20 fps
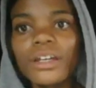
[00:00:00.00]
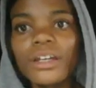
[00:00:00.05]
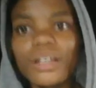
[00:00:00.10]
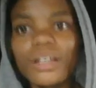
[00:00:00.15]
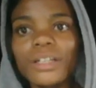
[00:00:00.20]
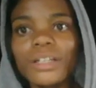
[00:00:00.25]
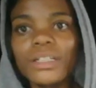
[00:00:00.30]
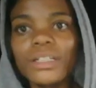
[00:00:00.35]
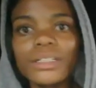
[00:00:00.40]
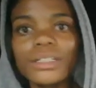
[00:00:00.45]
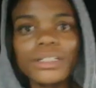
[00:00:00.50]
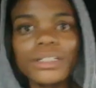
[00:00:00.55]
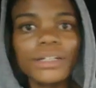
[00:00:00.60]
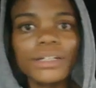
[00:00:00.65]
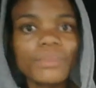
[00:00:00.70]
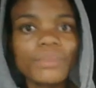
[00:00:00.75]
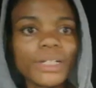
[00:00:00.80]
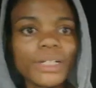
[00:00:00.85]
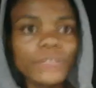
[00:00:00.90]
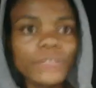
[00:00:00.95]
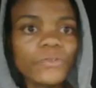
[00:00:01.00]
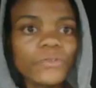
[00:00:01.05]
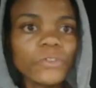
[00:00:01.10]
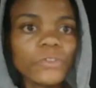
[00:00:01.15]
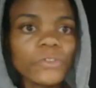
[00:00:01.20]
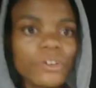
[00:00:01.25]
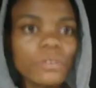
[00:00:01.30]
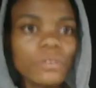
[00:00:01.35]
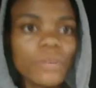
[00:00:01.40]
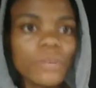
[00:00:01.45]
Lynda
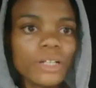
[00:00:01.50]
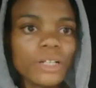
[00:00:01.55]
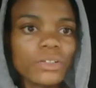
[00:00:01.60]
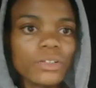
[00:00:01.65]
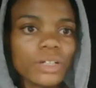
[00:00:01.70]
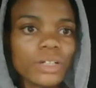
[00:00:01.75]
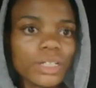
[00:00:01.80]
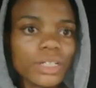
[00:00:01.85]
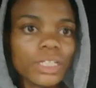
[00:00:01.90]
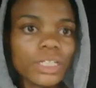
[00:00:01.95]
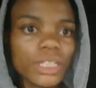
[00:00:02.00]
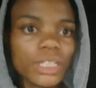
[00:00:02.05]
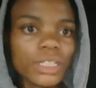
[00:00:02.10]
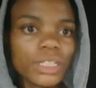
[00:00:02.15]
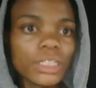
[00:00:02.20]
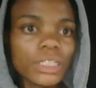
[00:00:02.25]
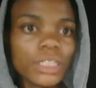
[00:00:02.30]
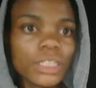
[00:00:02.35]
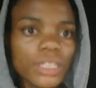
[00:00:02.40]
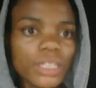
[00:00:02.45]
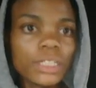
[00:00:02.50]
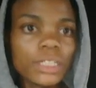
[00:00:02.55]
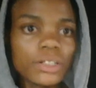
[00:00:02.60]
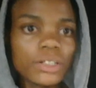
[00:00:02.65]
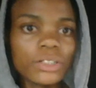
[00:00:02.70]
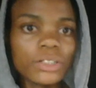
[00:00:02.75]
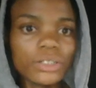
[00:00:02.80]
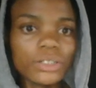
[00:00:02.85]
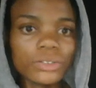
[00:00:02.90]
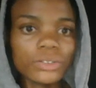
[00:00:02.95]
platform, and you can click here
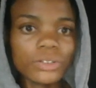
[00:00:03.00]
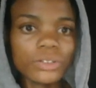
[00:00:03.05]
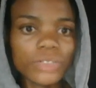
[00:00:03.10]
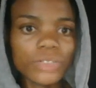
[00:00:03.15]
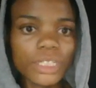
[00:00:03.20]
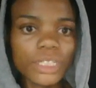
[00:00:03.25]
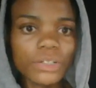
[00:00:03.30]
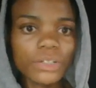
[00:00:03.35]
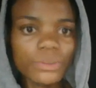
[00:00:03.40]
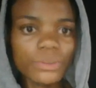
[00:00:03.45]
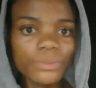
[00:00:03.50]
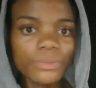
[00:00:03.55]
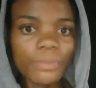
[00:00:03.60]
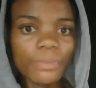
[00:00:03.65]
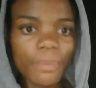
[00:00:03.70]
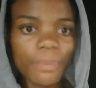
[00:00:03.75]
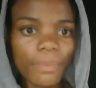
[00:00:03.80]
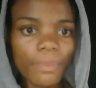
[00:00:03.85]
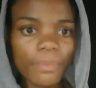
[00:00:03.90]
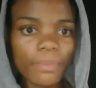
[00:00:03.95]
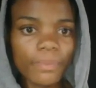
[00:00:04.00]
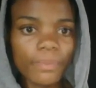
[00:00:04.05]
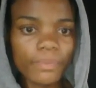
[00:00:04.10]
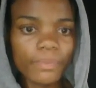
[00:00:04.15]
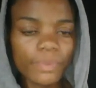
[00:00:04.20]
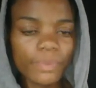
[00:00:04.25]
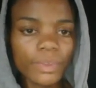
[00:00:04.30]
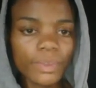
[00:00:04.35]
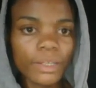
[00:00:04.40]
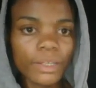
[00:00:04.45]
and on new
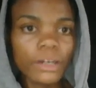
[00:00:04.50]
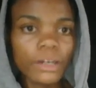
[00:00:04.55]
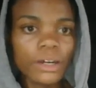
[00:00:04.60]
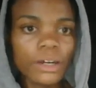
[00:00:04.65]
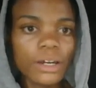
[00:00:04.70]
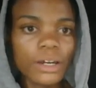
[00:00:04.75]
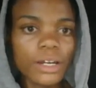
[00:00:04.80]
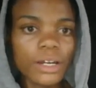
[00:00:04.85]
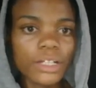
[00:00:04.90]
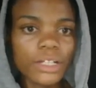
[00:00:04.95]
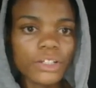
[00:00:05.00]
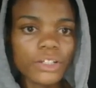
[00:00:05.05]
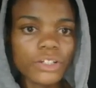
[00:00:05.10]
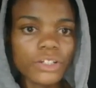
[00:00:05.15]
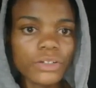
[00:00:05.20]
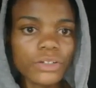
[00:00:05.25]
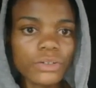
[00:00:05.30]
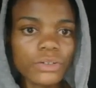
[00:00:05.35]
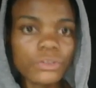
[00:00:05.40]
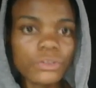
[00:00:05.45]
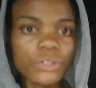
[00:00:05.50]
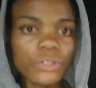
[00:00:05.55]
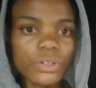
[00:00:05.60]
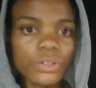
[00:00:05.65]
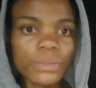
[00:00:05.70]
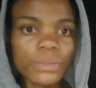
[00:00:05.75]
and choose web